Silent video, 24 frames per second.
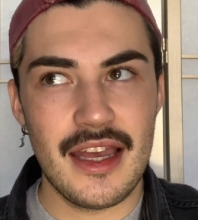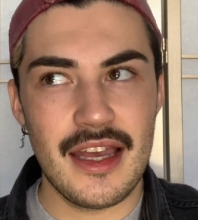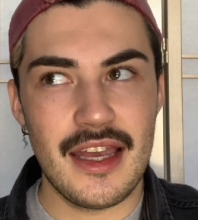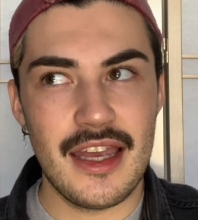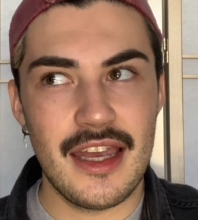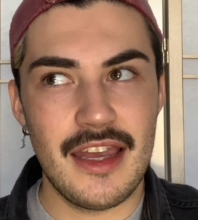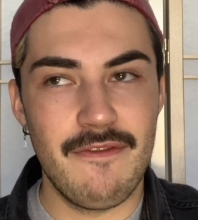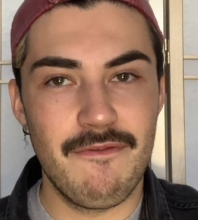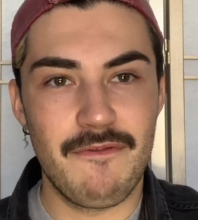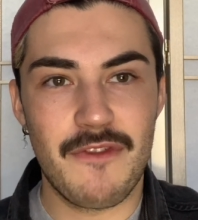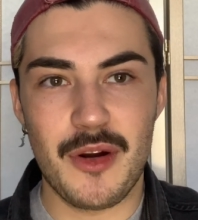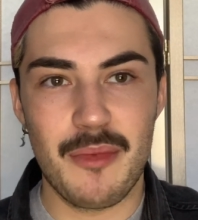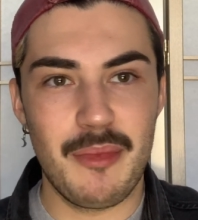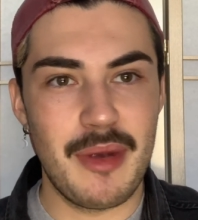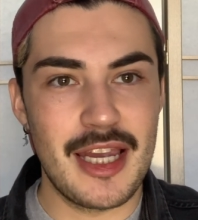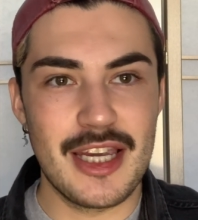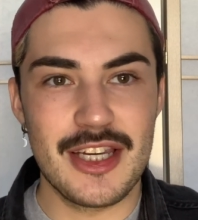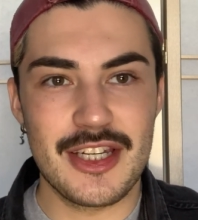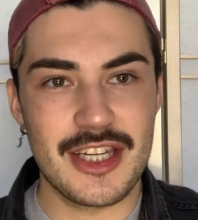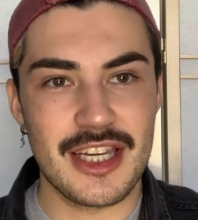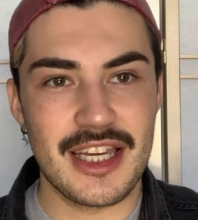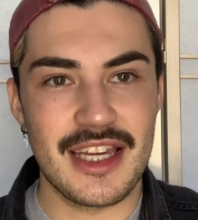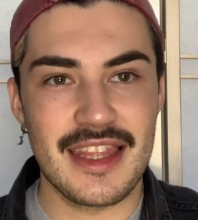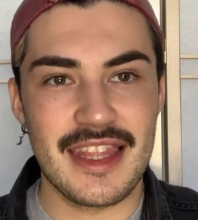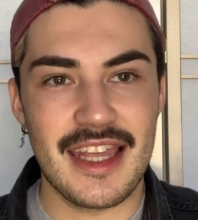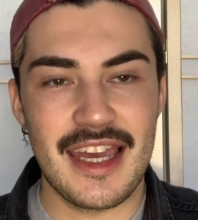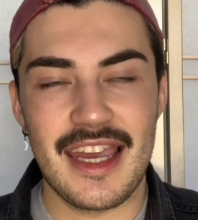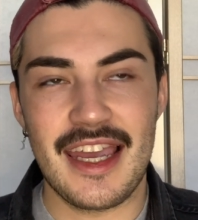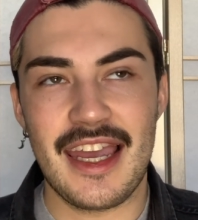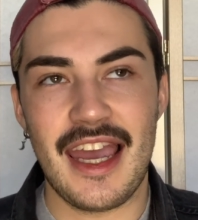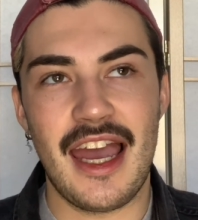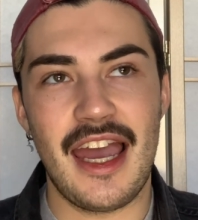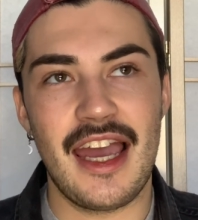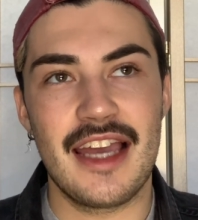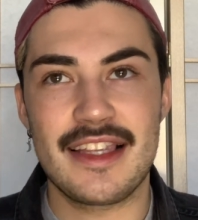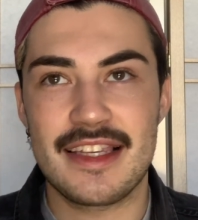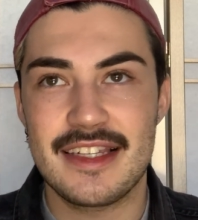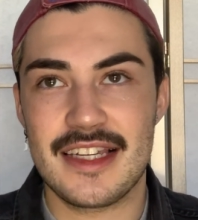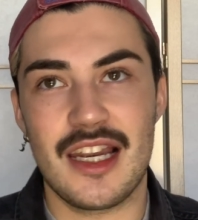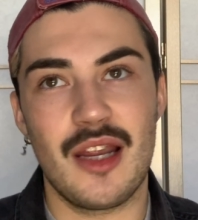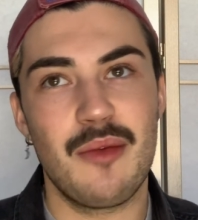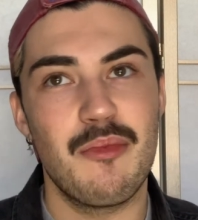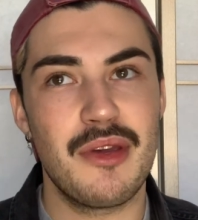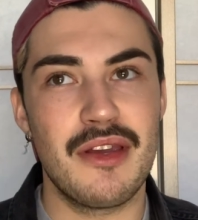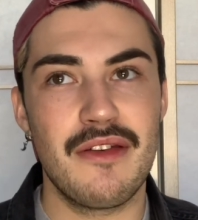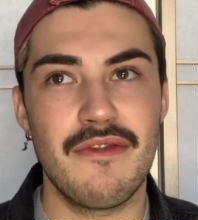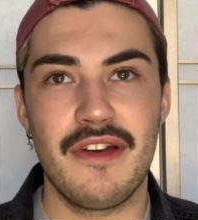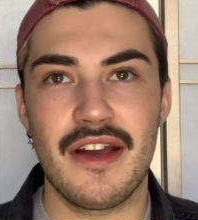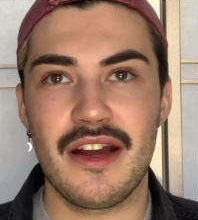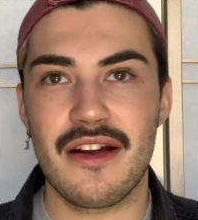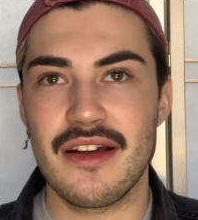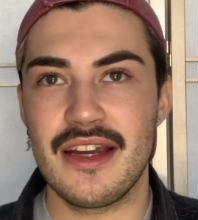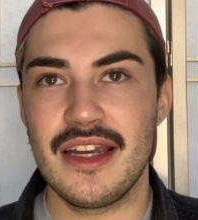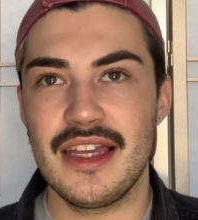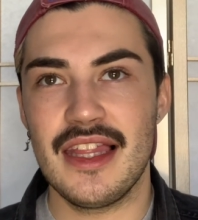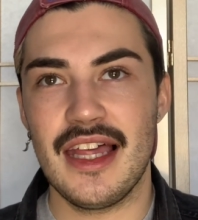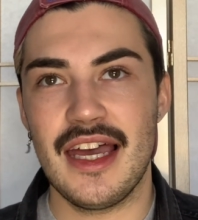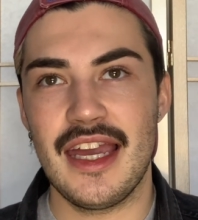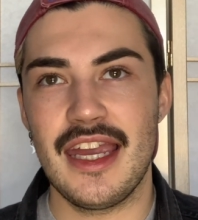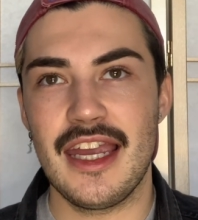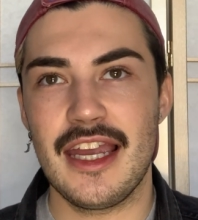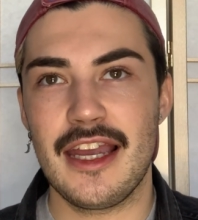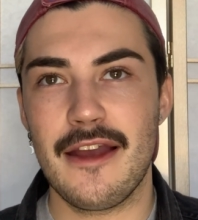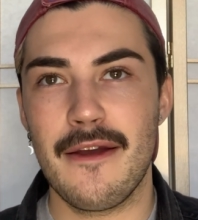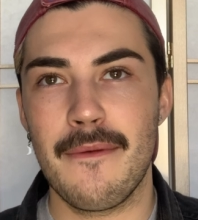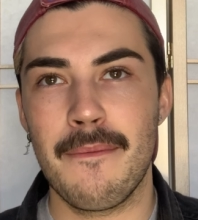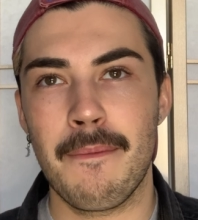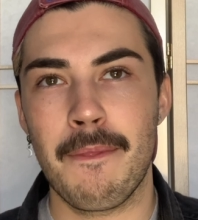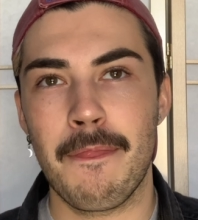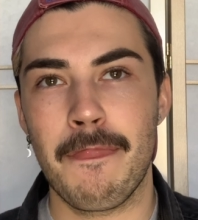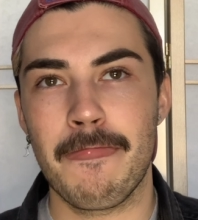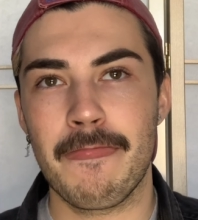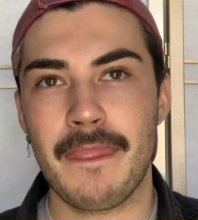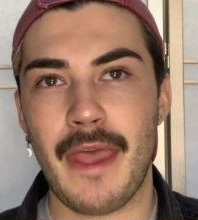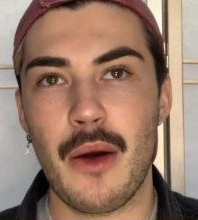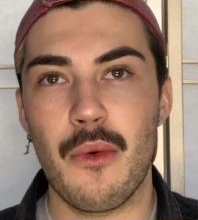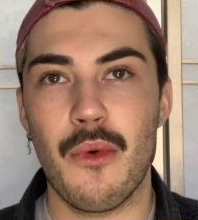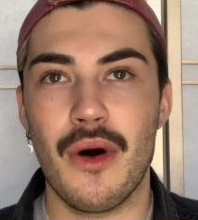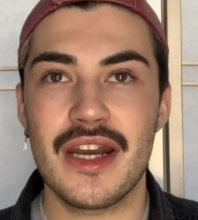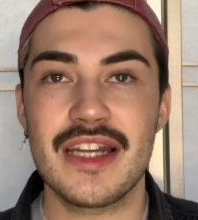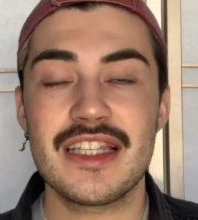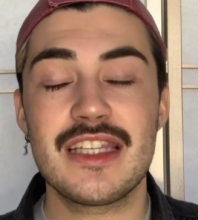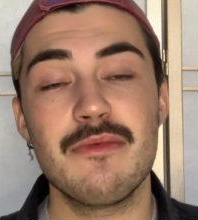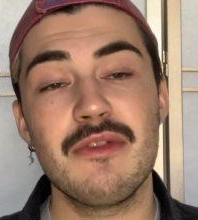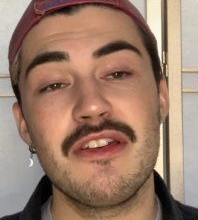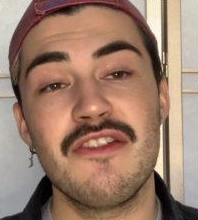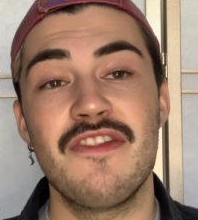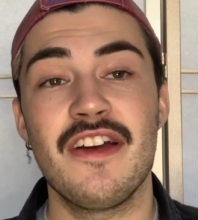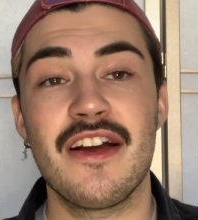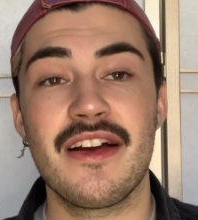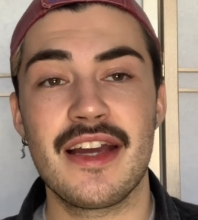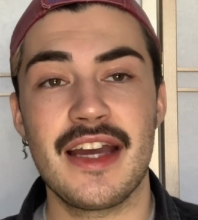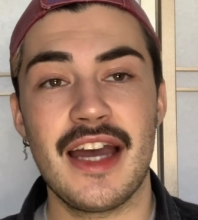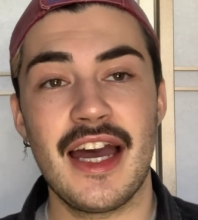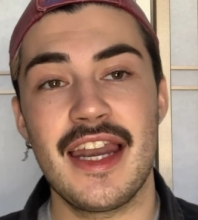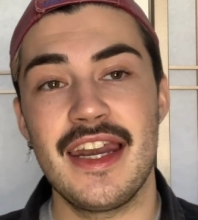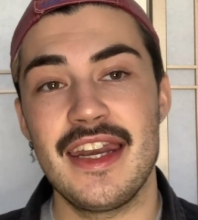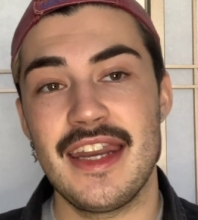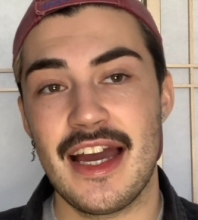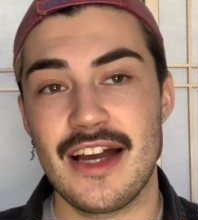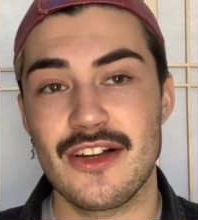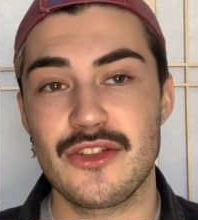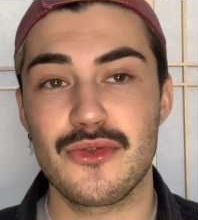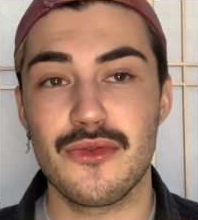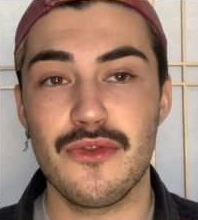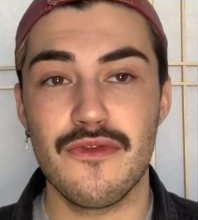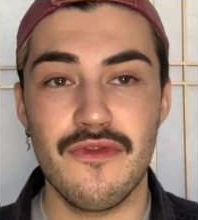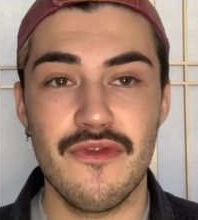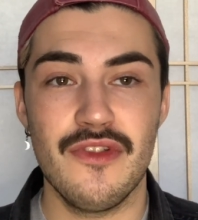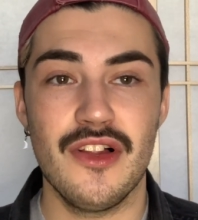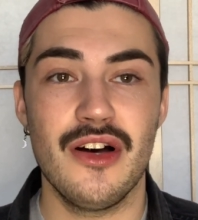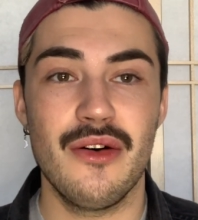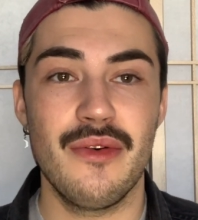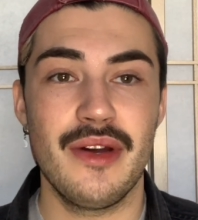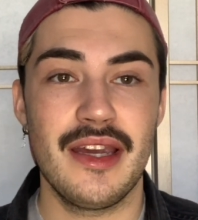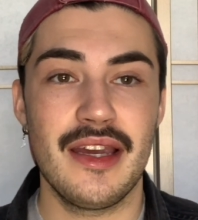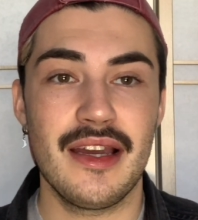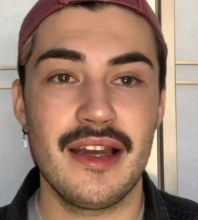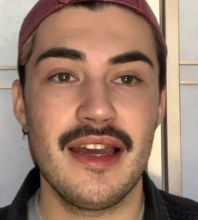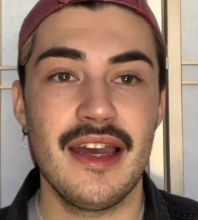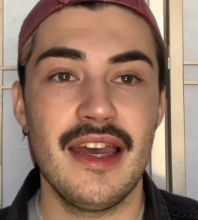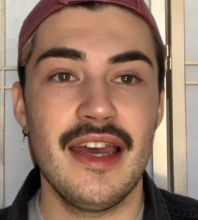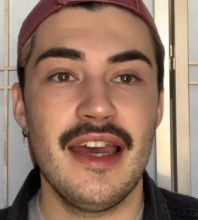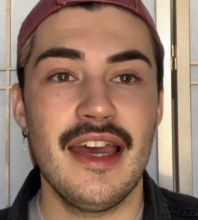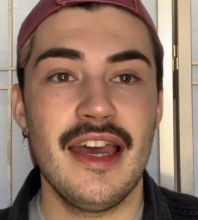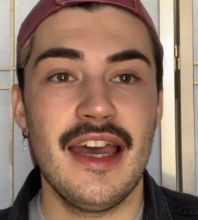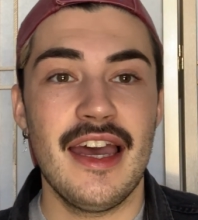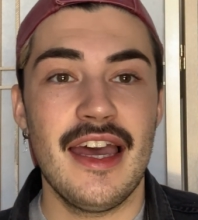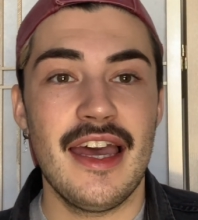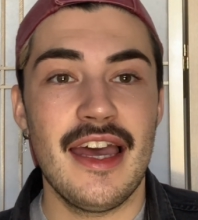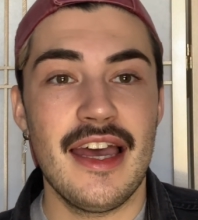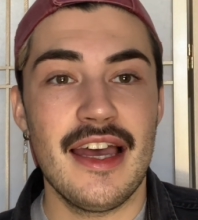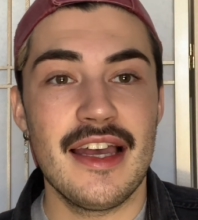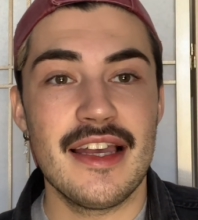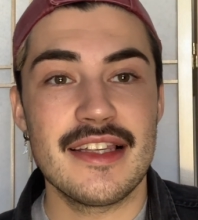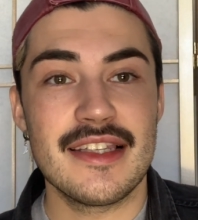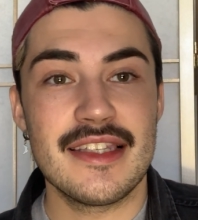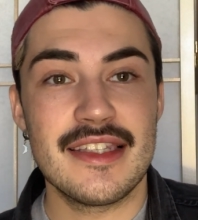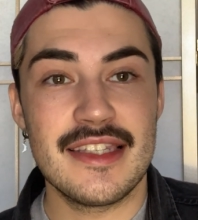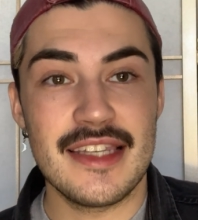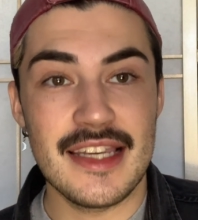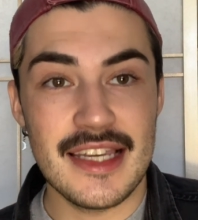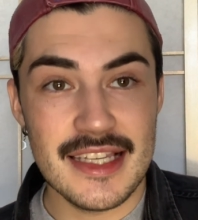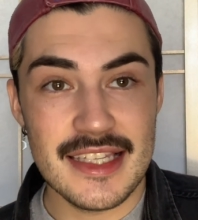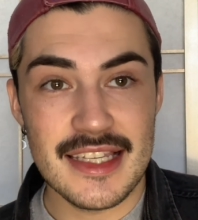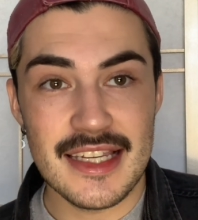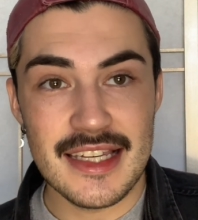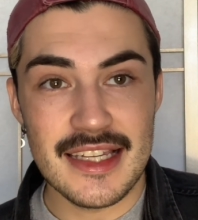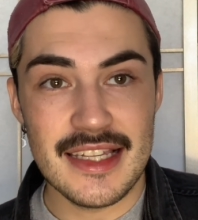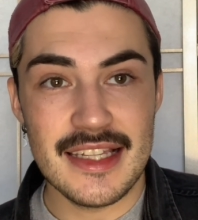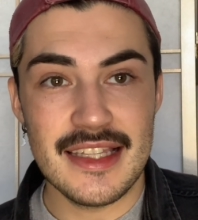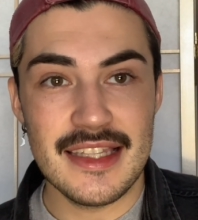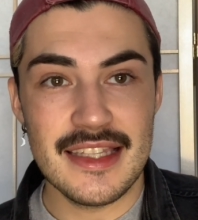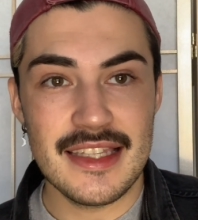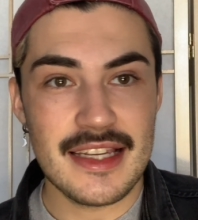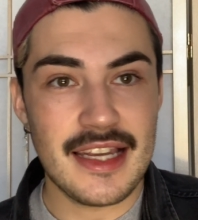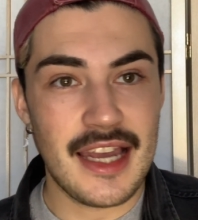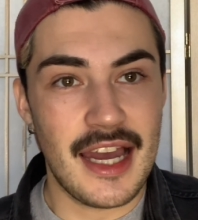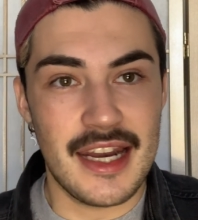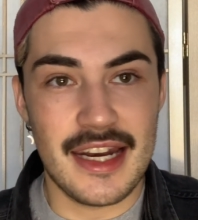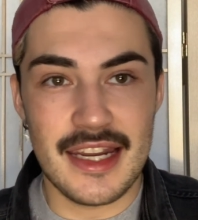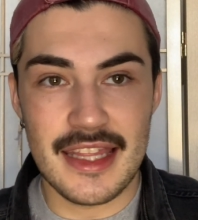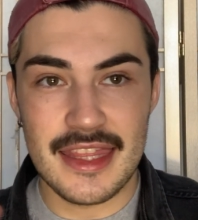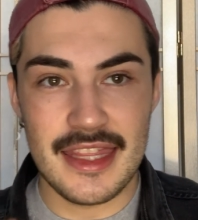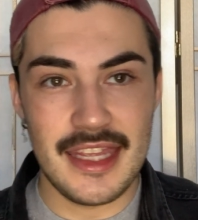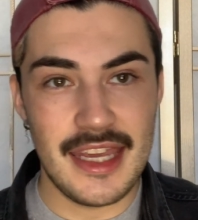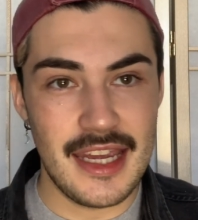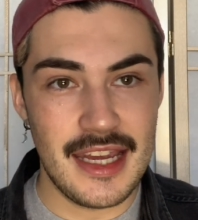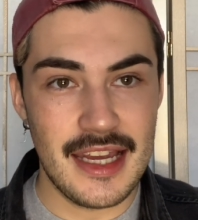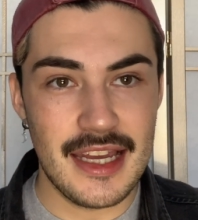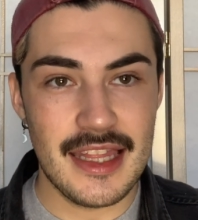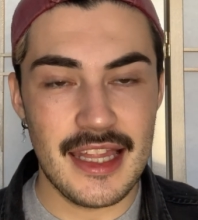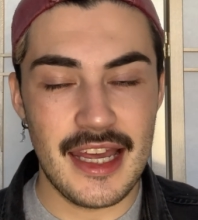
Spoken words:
information. Like, it's gonna be very like, I want it to be very unnatural flowing season kind of thing.